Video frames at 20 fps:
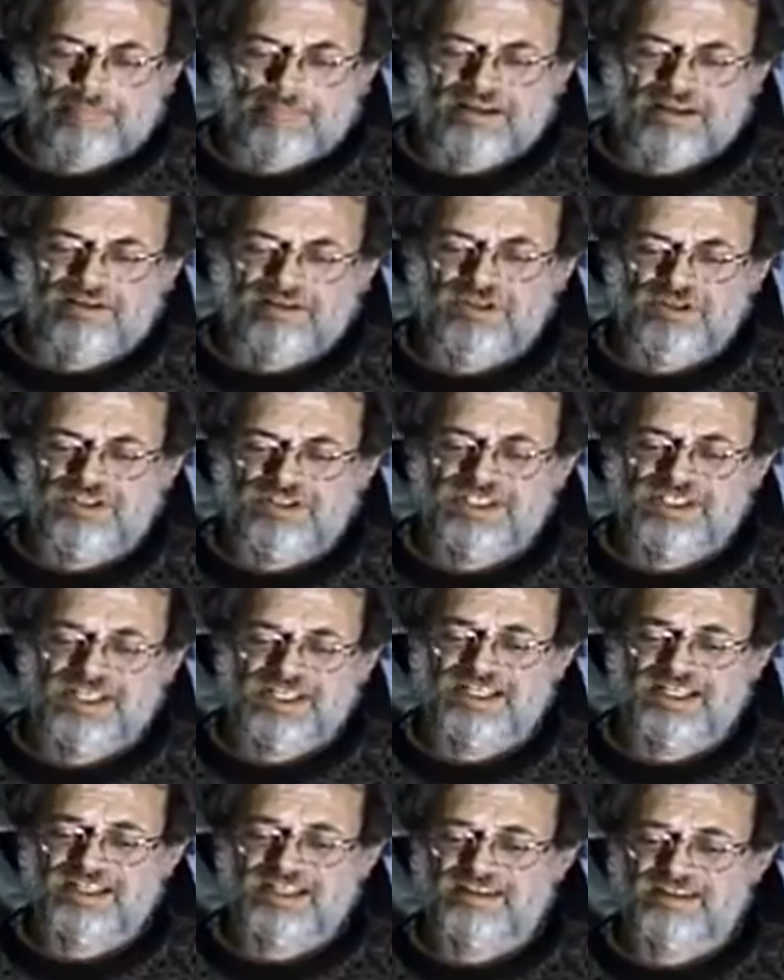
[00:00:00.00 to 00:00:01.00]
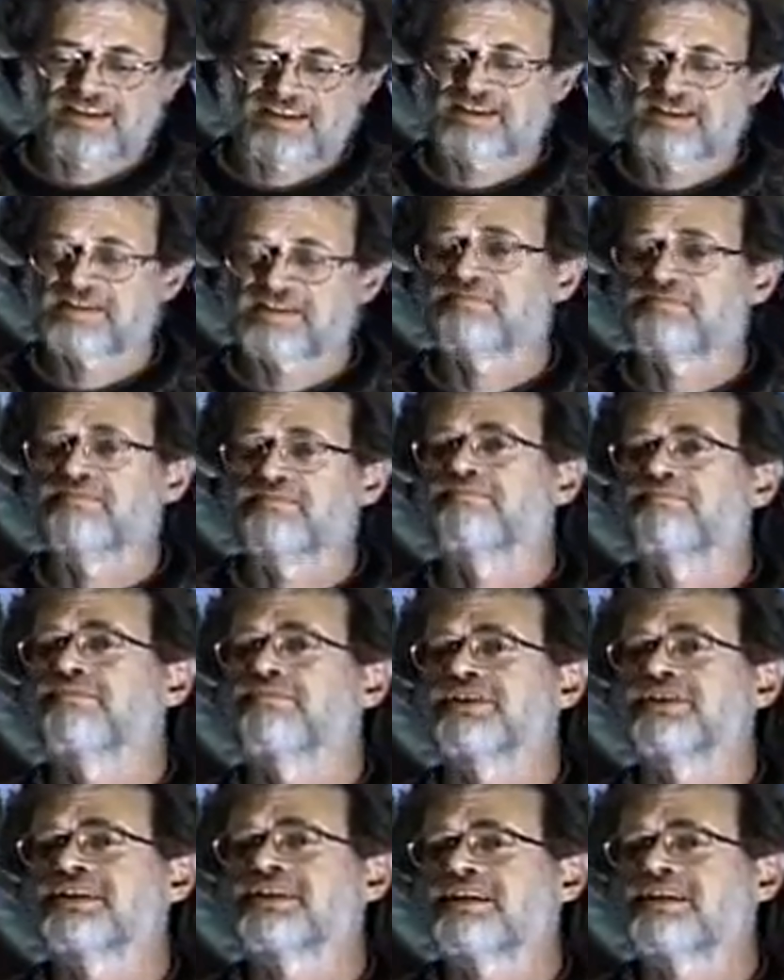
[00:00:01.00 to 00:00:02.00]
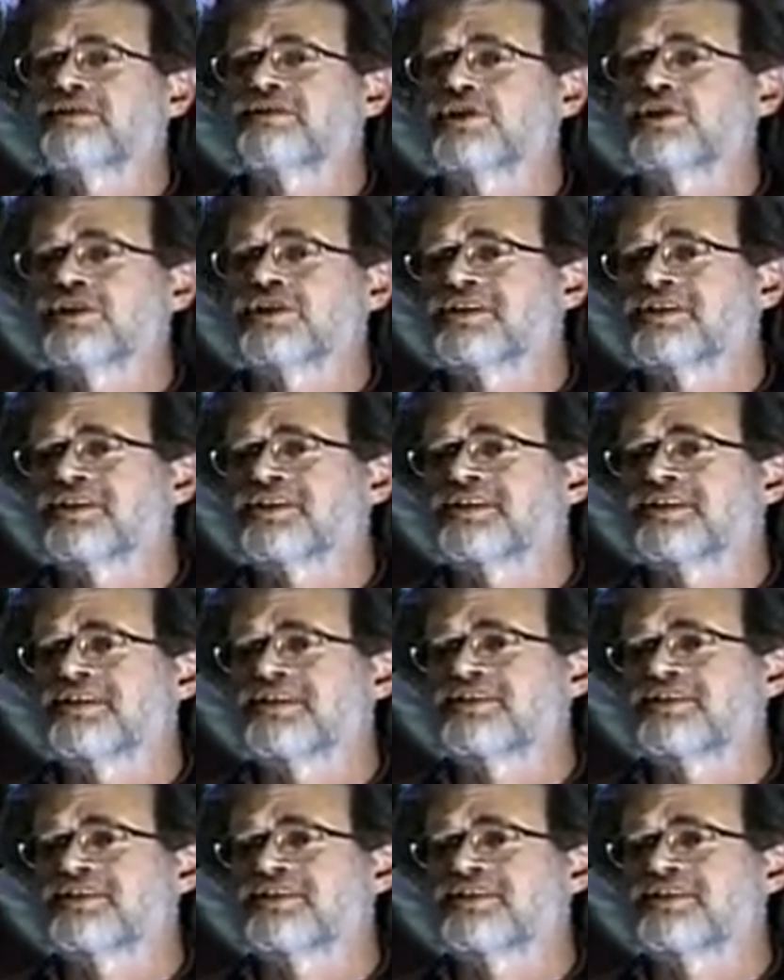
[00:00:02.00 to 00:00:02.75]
I don't want to say anything as pretentious